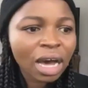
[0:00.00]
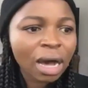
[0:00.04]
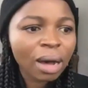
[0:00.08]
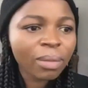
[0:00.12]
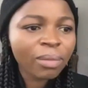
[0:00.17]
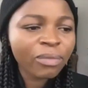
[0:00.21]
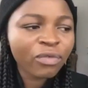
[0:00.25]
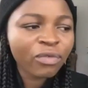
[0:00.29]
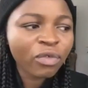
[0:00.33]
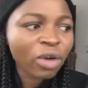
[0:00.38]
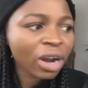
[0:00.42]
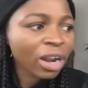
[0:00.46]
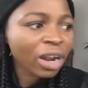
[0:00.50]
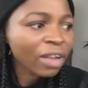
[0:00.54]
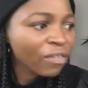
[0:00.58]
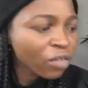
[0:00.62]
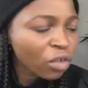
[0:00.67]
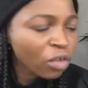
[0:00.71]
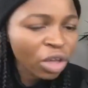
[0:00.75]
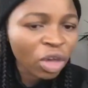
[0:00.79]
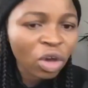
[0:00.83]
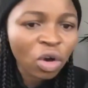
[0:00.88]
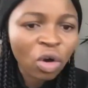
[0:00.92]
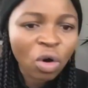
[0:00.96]
for a
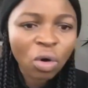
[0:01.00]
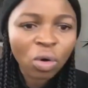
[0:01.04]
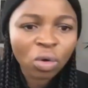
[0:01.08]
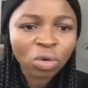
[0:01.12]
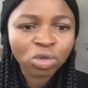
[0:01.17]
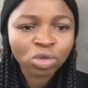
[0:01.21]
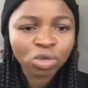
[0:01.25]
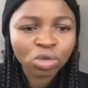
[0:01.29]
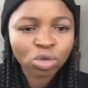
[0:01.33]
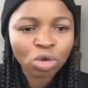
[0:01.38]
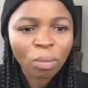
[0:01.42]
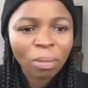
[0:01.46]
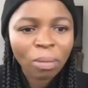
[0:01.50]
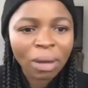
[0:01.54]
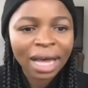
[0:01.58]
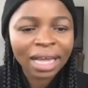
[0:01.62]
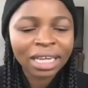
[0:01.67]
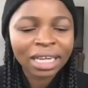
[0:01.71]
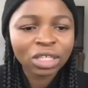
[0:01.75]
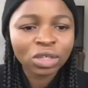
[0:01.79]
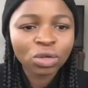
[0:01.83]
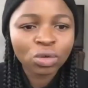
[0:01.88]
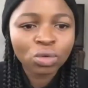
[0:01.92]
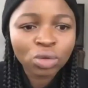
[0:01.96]
four-year-old
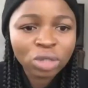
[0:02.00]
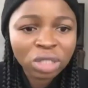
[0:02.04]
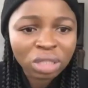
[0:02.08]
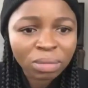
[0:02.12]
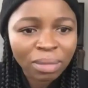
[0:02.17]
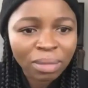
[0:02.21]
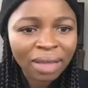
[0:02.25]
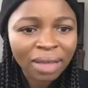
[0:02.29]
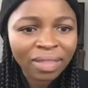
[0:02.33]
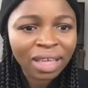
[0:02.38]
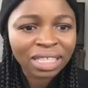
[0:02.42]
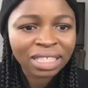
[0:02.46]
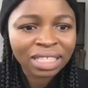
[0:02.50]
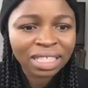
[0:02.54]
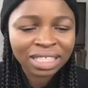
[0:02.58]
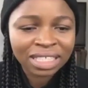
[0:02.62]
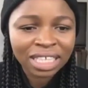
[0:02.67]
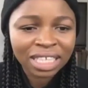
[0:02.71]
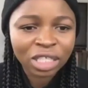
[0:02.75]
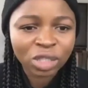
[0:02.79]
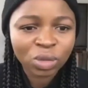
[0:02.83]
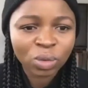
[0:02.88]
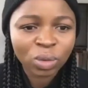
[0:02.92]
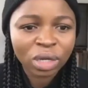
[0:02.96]
Tobani whose mother is a
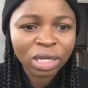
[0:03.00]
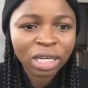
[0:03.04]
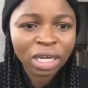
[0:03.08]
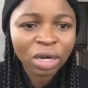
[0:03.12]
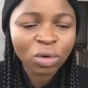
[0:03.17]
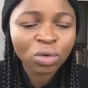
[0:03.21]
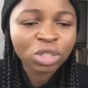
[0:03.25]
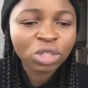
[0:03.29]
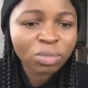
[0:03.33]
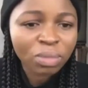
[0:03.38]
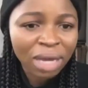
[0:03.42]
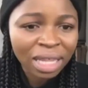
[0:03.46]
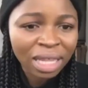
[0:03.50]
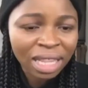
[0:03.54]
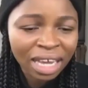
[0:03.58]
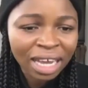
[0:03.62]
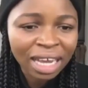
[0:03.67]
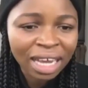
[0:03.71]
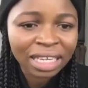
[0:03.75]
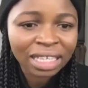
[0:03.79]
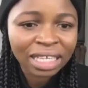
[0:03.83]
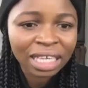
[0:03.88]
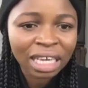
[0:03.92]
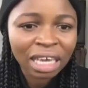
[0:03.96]
sex worker, whose mother
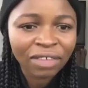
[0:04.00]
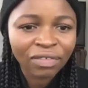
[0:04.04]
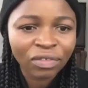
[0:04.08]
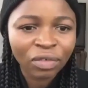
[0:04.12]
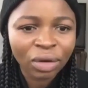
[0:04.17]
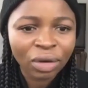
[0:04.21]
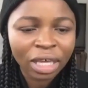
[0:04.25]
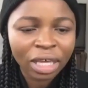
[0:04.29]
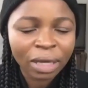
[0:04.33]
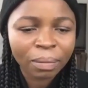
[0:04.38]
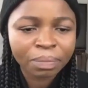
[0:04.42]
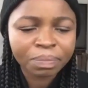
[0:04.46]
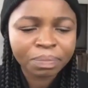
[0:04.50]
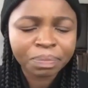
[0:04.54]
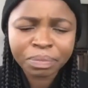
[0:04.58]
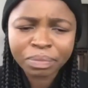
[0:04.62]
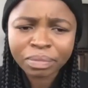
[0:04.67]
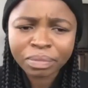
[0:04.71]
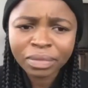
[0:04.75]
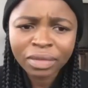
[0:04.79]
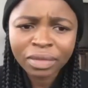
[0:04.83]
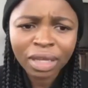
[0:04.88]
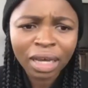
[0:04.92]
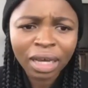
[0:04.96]
can't care for him,
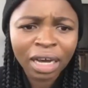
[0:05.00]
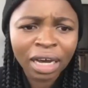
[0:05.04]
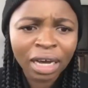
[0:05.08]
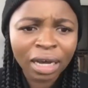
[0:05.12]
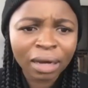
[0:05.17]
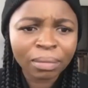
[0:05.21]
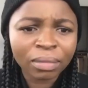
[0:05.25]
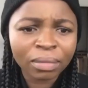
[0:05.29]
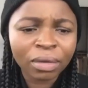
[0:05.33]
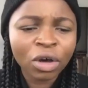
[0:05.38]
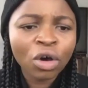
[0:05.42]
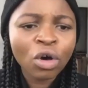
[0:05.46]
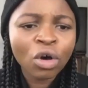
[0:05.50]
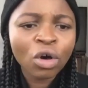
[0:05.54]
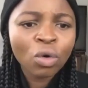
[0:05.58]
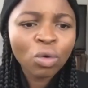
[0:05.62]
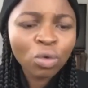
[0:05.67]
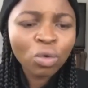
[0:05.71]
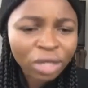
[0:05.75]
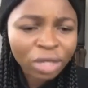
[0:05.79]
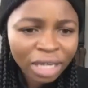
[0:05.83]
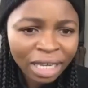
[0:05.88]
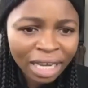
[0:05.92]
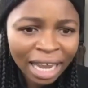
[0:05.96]

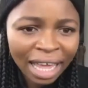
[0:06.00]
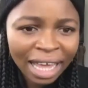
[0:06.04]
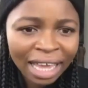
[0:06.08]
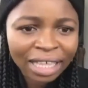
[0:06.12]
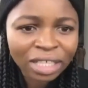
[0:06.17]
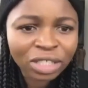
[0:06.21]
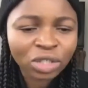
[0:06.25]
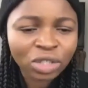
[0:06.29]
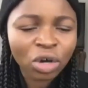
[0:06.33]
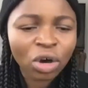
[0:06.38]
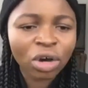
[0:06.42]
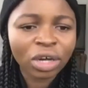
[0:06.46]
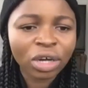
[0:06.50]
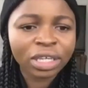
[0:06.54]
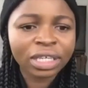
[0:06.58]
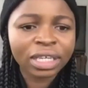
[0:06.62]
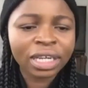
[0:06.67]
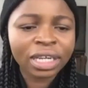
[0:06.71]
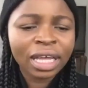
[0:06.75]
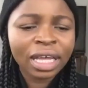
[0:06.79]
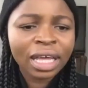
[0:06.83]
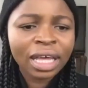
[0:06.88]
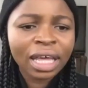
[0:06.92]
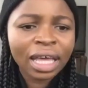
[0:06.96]
who relies
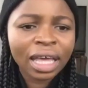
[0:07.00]
on